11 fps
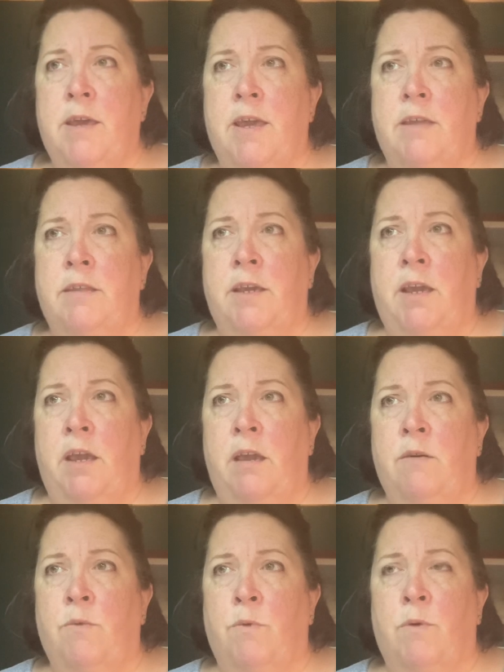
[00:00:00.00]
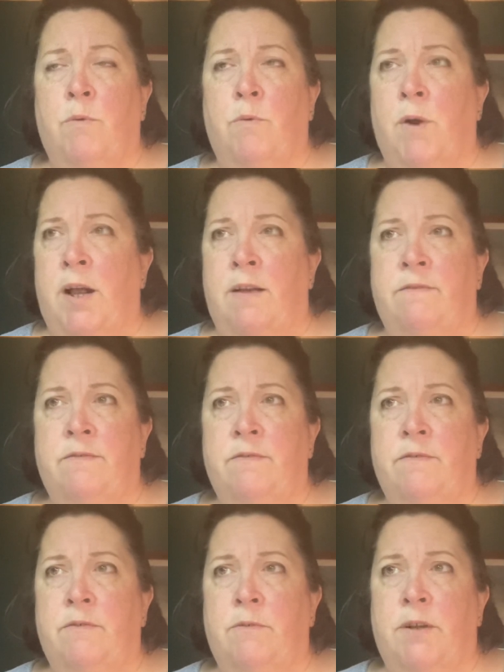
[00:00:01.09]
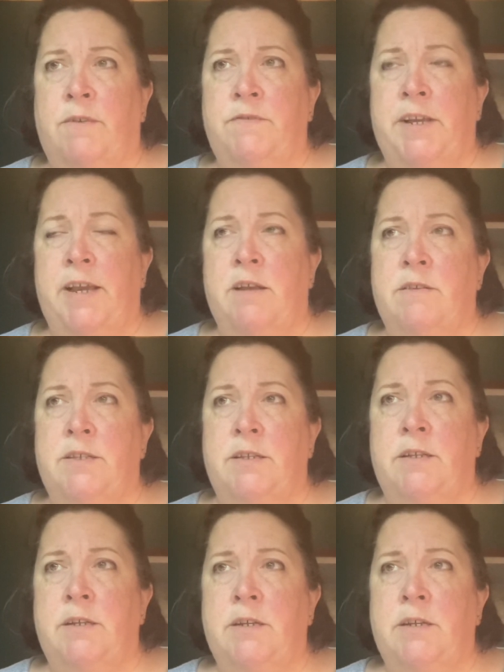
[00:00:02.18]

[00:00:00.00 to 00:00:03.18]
And they were rough towns. And